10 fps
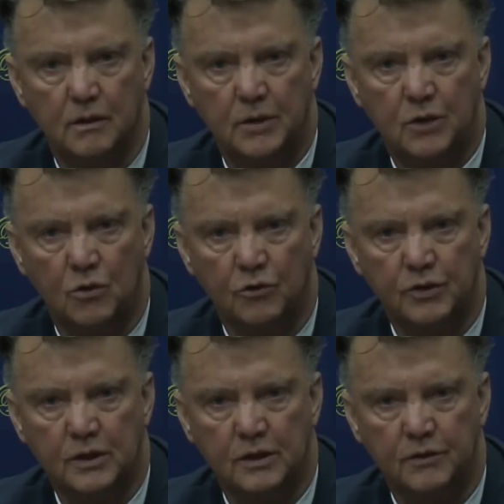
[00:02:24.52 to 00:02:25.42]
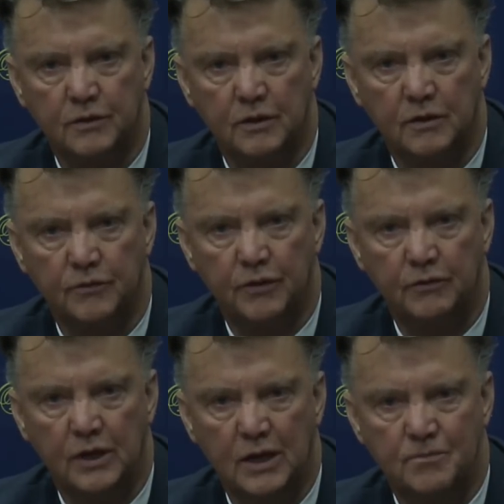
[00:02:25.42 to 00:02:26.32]
Because it is
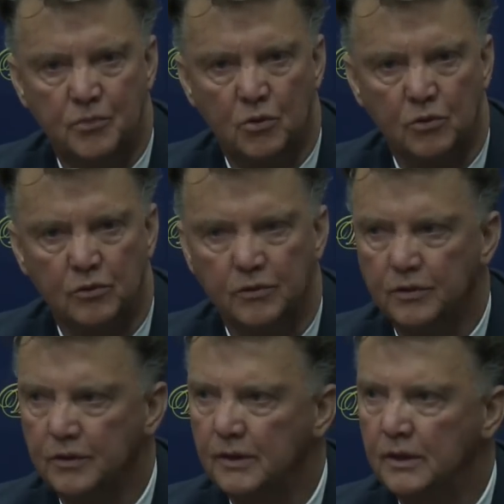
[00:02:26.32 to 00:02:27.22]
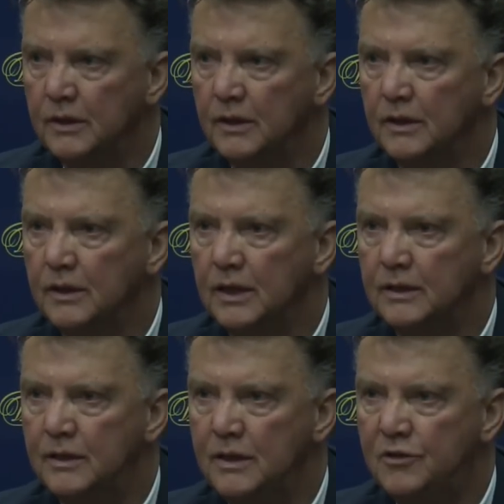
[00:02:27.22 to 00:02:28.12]
very important
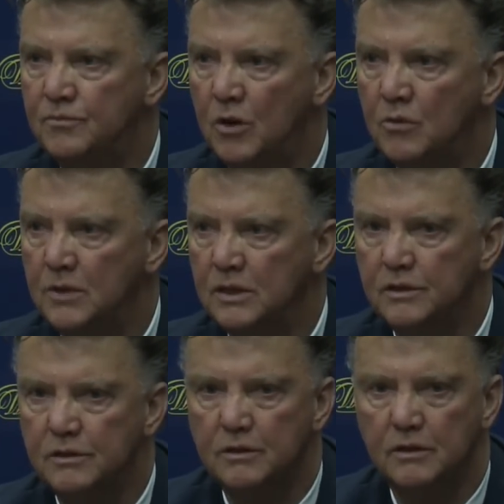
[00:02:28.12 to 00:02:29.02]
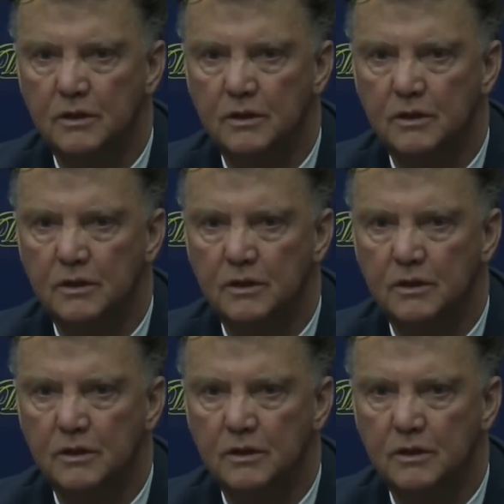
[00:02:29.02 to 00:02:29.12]
at these moments